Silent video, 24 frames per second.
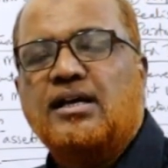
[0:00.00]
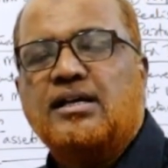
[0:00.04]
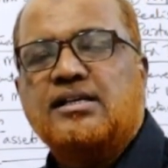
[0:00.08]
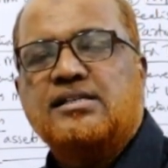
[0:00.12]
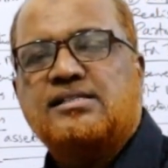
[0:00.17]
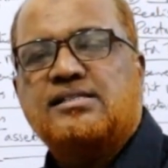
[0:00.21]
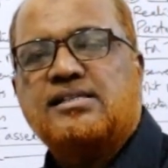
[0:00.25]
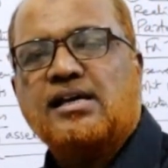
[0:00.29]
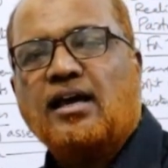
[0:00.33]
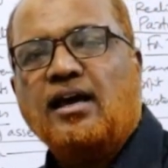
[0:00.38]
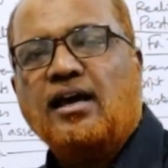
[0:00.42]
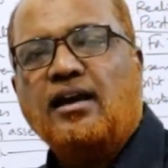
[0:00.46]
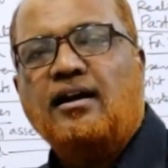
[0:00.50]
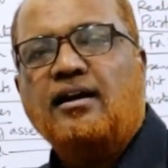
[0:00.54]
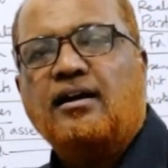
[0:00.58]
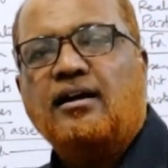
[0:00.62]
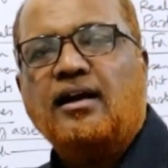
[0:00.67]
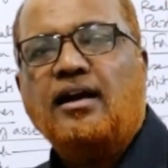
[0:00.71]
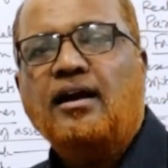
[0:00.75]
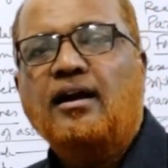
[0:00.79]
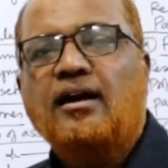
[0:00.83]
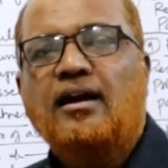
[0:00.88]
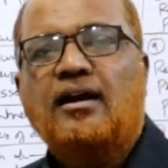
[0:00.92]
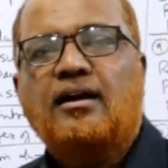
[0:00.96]
Second
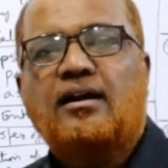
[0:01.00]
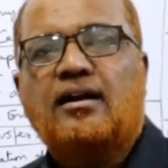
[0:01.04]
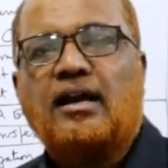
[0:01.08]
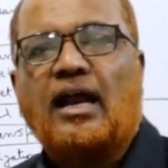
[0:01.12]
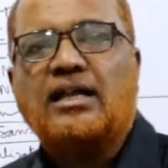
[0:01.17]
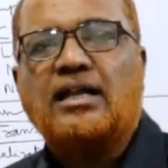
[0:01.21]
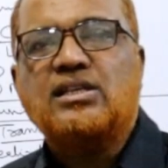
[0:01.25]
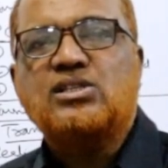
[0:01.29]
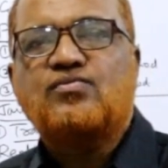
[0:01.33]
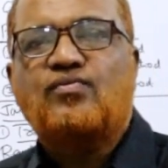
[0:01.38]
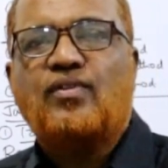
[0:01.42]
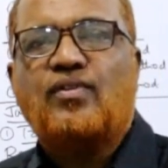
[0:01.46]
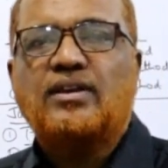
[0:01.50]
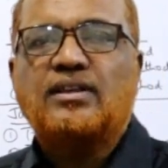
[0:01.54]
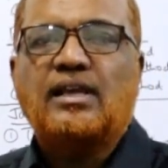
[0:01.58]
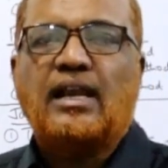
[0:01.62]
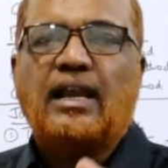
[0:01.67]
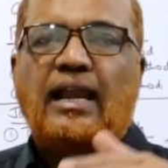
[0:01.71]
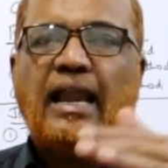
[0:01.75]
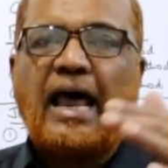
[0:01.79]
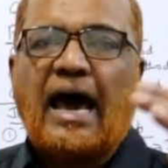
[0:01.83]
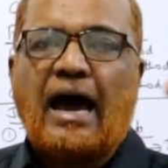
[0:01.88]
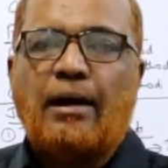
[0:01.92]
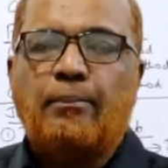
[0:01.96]
entry, transfer the
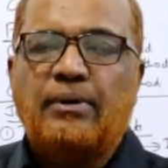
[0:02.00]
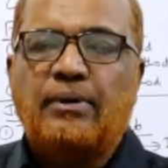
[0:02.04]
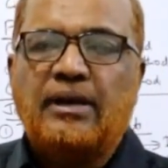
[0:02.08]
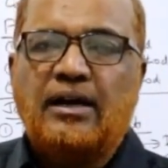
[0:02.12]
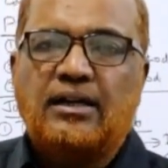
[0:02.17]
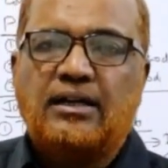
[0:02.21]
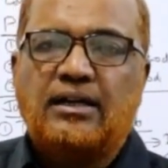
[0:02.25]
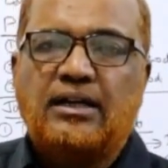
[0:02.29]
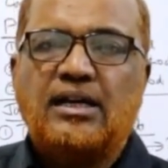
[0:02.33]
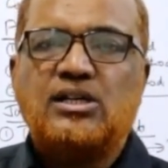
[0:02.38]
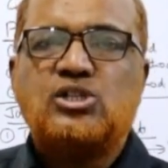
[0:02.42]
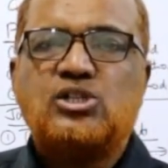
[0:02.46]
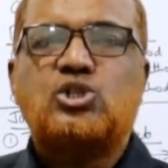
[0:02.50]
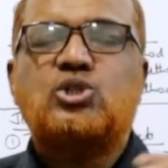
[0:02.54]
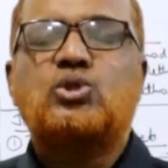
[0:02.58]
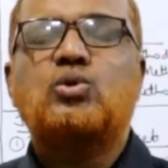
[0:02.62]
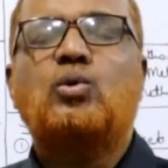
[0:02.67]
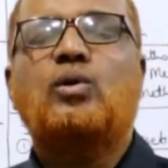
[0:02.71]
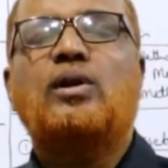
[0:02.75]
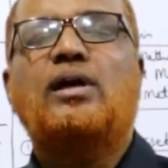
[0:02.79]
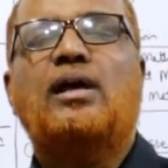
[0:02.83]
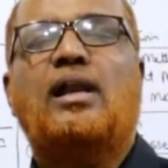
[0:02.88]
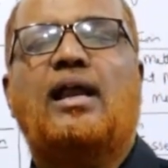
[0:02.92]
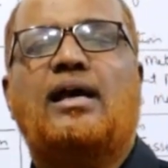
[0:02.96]
liabilities
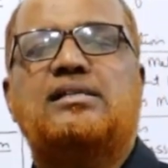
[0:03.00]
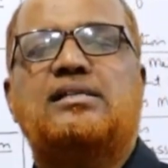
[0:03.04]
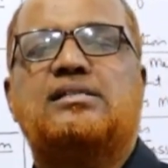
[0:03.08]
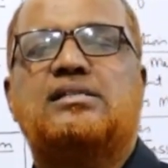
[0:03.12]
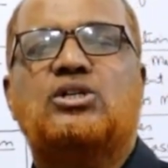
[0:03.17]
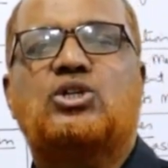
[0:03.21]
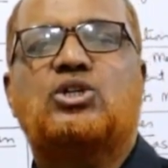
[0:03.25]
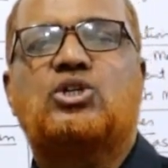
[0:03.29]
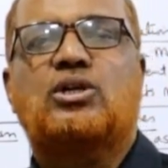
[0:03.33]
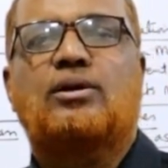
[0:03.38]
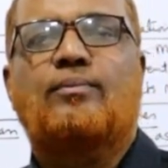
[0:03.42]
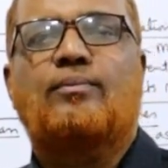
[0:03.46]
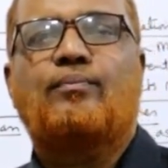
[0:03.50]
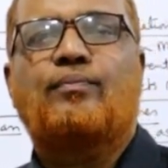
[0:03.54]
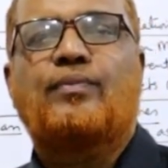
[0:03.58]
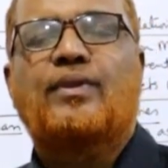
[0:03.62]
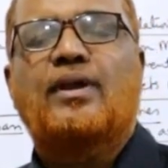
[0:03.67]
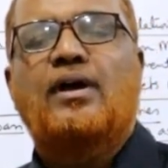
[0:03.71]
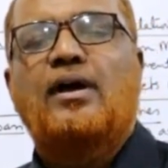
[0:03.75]
to realization.